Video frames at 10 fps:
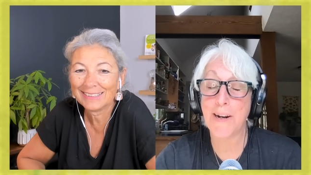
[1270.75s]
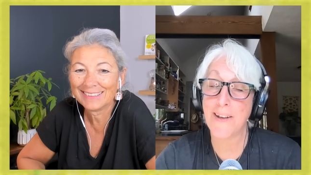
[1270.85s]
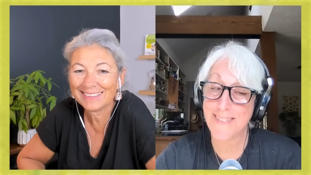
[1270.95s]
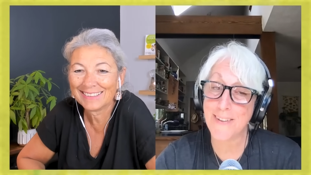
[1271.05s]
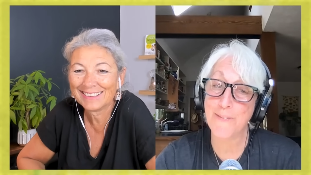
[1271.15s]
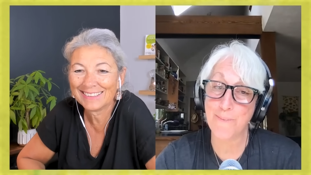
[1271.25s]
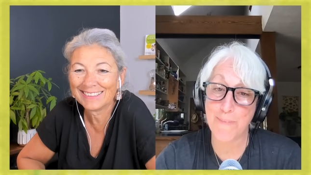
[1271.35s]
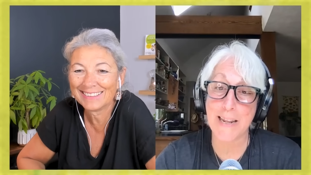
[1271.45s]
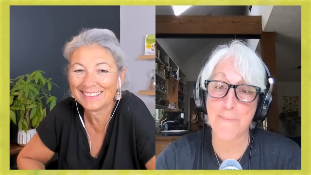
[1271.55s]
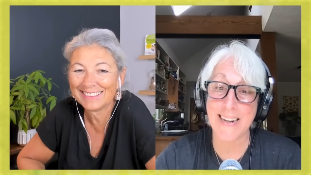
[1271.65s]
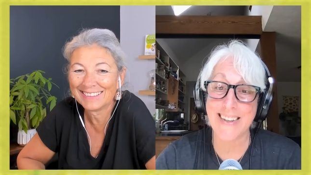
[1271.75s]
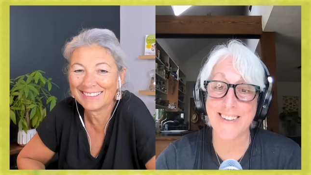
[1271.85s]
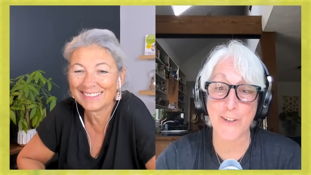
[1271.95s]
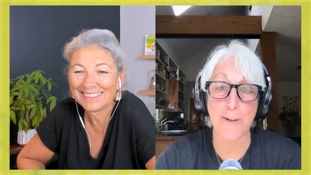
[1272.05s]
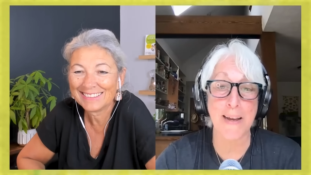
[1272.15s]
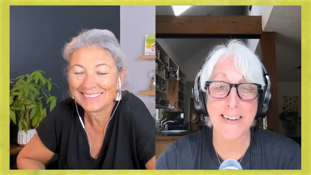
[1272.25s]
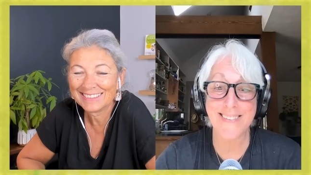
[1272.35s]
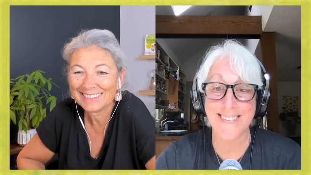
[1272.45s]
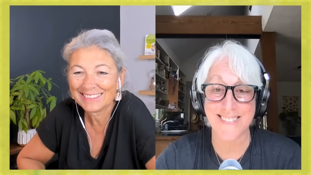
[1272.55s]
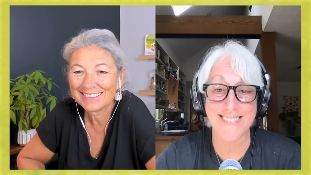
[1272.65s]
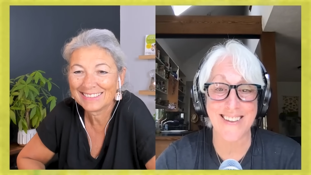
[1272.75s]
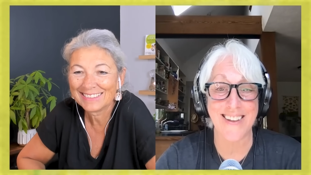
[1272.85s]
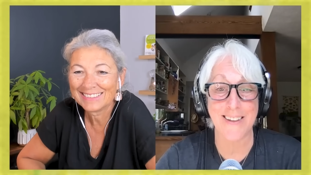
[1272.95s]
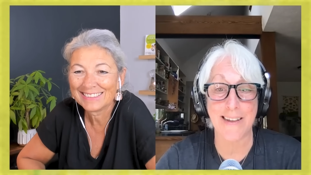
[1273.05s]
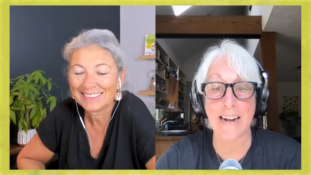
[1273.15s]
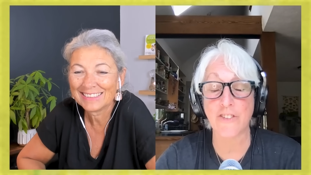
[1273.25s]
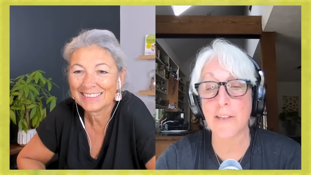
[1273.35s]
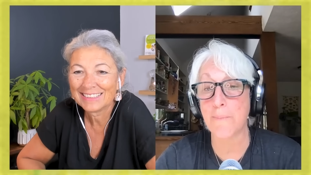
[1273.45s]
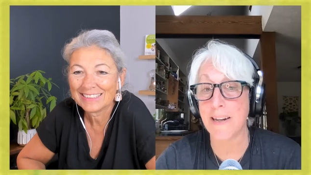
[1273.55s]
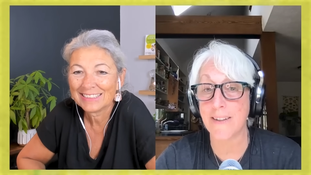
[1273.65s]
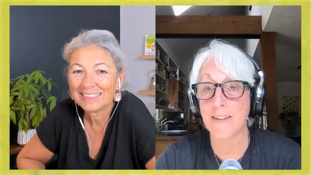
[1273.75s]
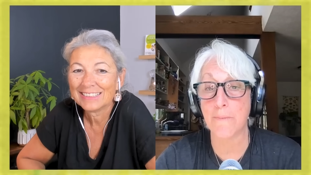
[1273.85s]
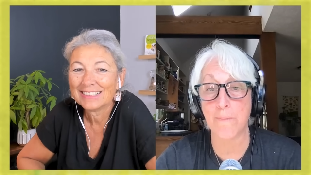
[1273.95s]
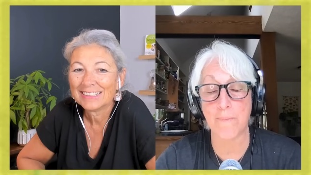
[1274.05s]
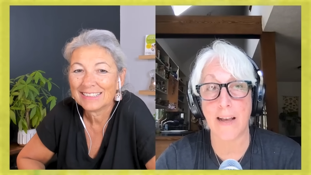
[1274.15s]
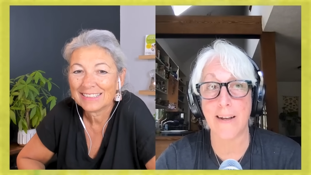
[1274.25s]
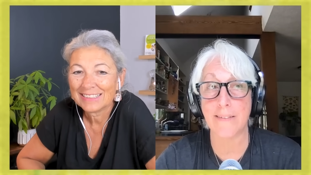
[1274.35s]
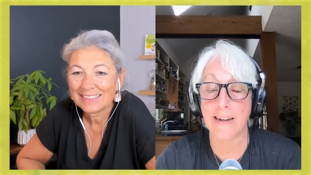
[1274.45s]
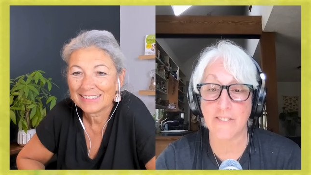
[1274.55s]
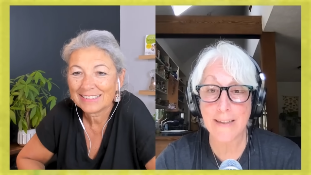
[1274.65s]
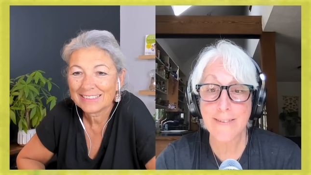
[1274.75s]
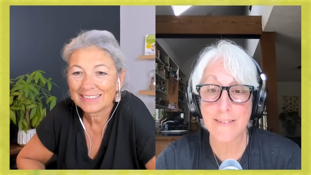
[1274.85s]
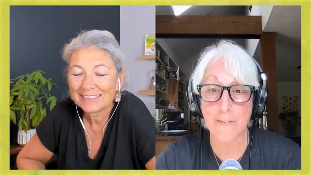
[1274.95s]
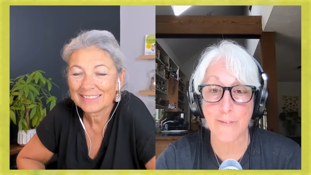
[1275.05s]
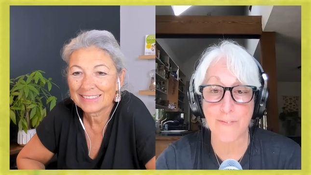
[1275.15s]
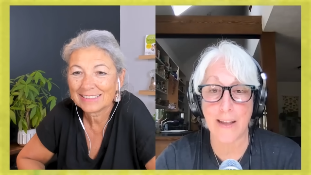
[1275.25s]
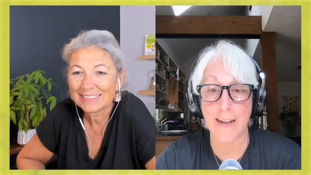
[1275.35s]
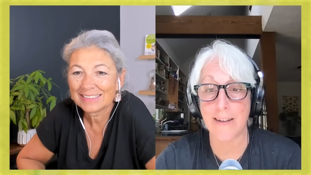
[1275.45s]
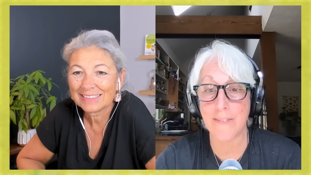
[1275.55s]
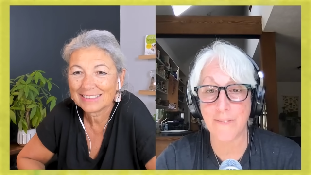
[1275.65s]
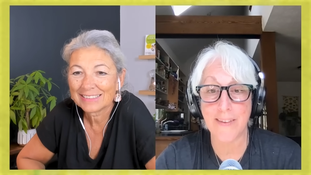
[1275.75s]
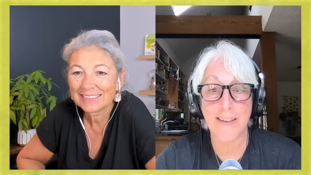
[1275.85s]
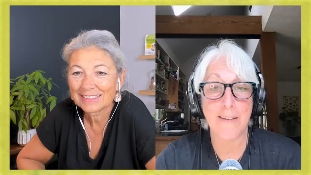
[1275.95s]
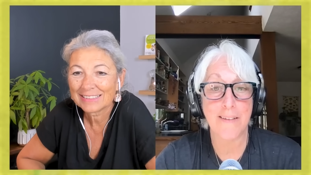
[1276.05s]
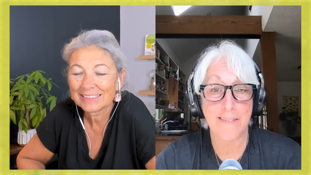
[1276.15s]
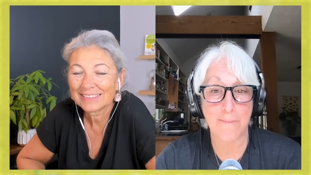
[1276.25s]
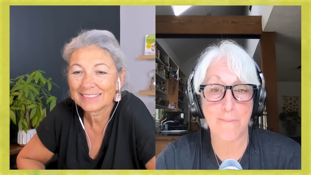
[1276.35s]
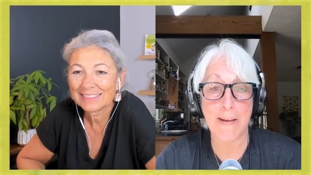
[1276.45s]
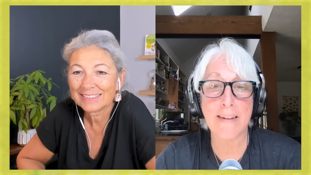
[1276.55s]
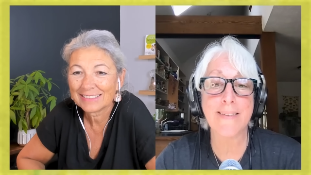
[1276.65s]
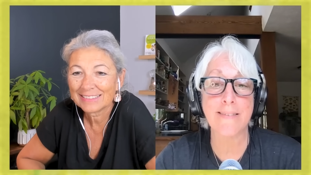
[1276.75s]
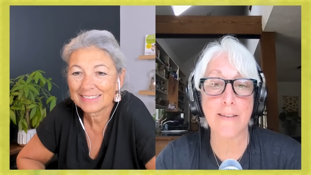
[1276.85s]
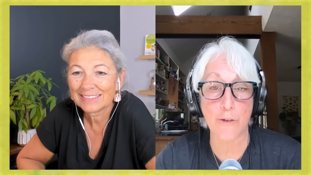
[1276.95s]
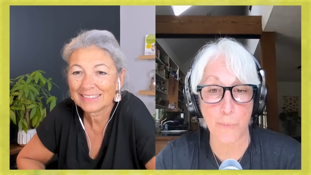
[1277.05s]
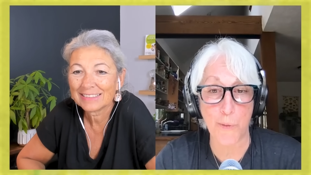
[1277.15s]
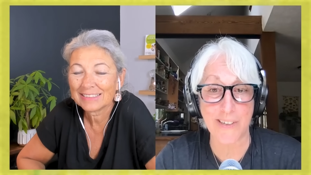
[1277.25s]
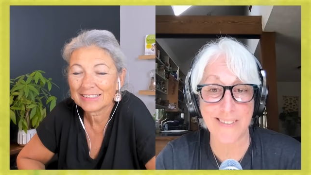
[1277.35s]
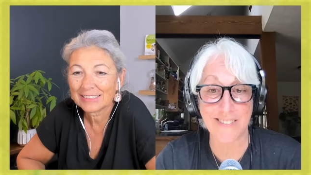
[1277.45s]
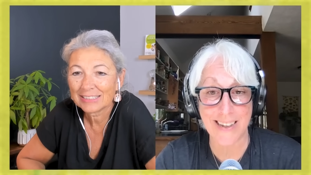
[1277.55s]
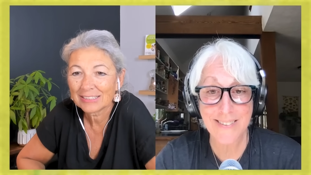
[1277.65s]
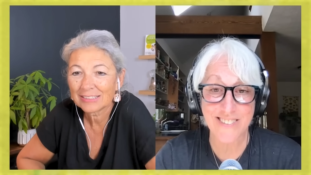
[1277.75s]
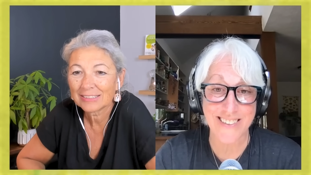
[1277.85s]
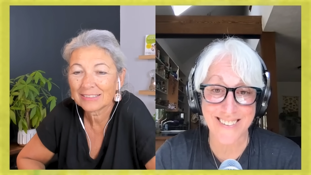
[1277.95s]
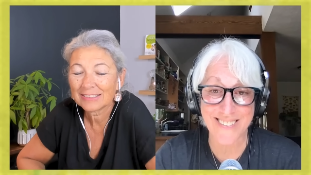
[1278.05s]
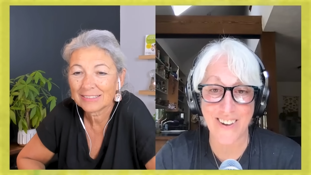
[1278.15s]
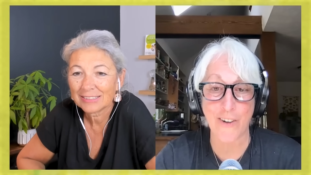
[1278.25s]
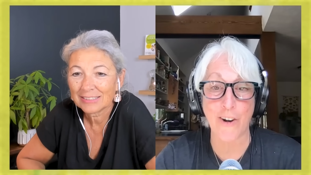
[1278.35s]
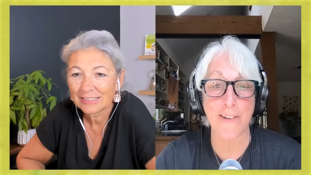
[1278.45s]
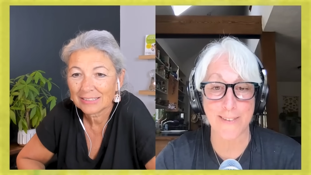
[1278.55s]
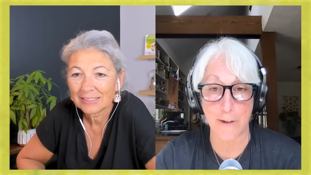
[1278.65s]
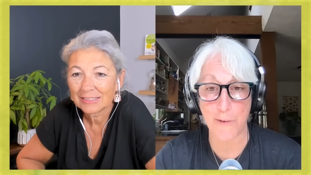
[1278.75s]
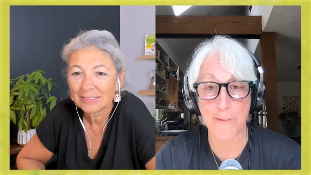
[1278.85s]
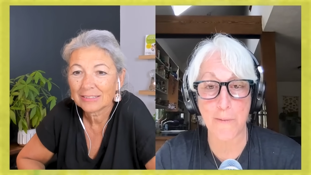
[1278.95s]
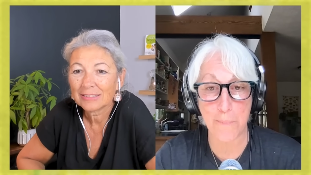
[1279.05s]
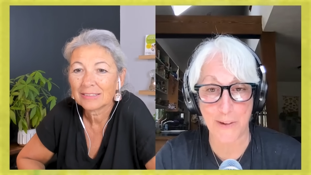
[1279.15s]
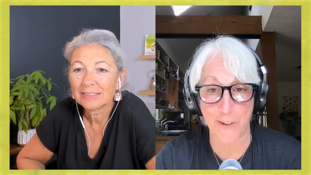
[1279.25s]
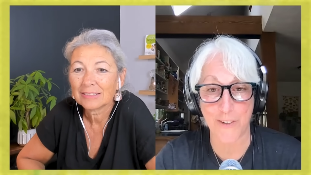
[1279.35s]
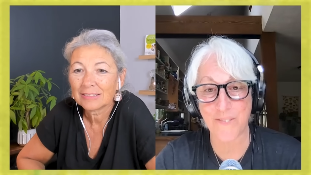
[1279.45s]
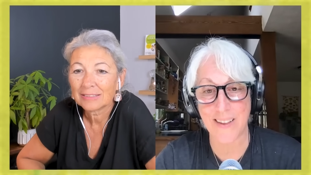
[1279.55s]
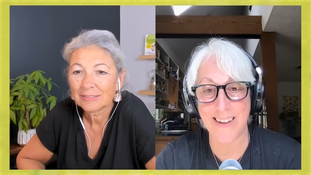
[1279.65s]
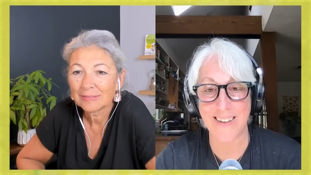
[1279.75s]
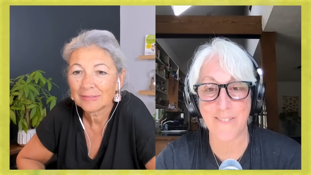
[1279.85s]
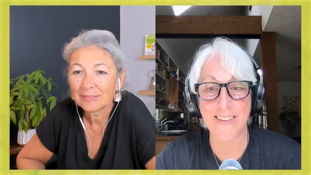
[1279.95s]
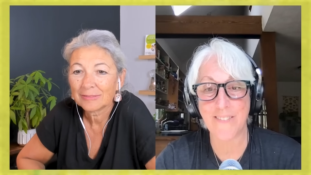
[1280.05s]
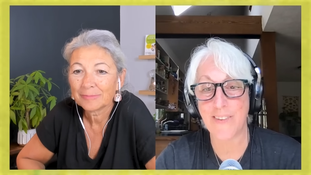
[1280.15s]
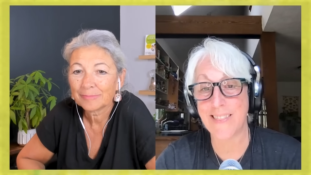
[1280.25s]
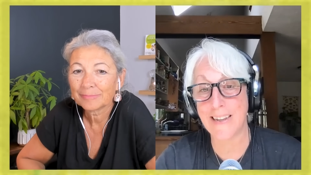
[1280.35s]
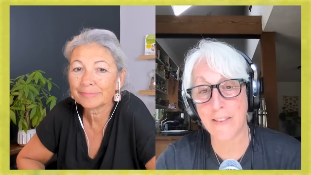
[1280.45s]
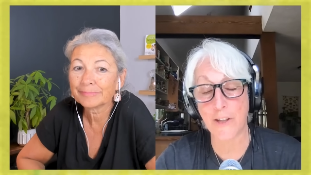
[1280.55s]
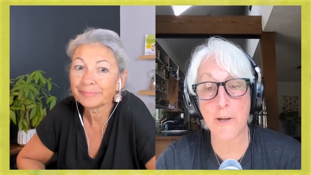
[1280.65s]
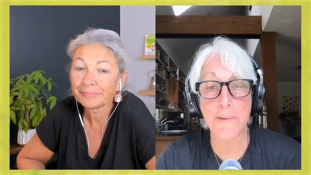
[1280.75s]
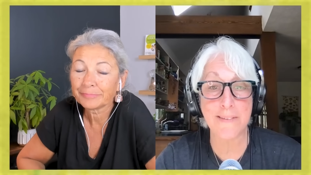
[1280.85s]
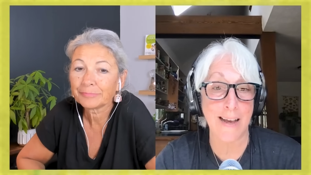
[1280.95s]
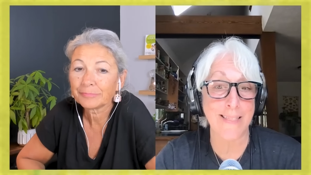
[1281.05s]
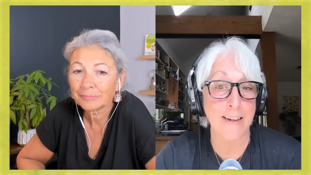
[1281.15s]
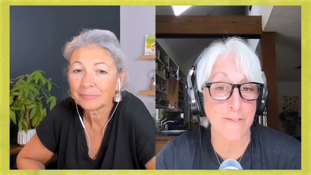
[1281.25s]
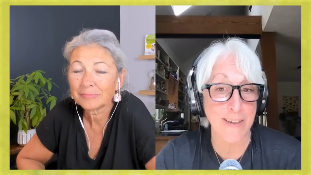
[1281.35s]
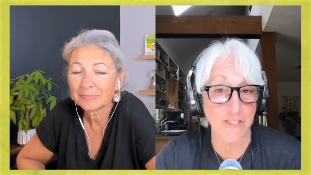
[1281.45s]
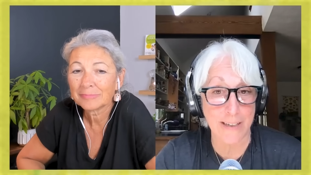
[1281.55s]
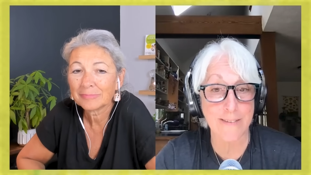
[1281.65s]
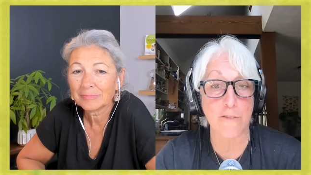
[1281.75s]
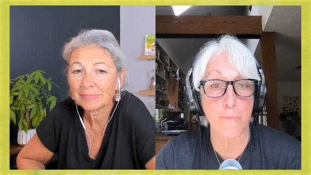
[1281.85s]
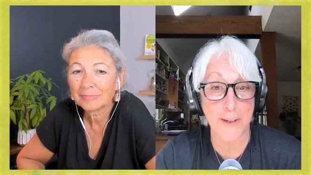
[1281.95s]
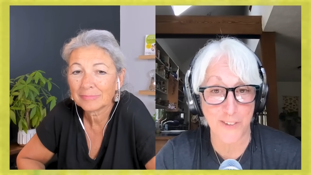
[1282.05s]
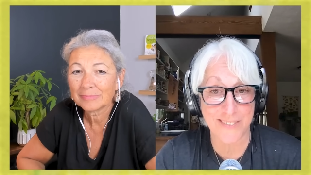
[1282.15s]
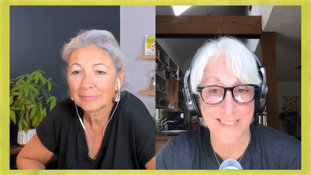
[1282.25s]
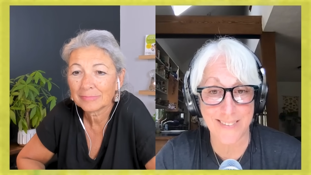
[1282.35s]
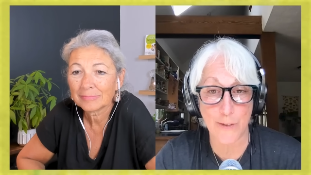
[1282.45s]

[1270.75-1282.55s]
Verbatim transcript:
Speaker 1: but also many many good medicines. Uh, actually, many good uh, digestive uh, medicines that support digestion are also bitter. I uh, think on mm. the human side, think of digestive bitters. This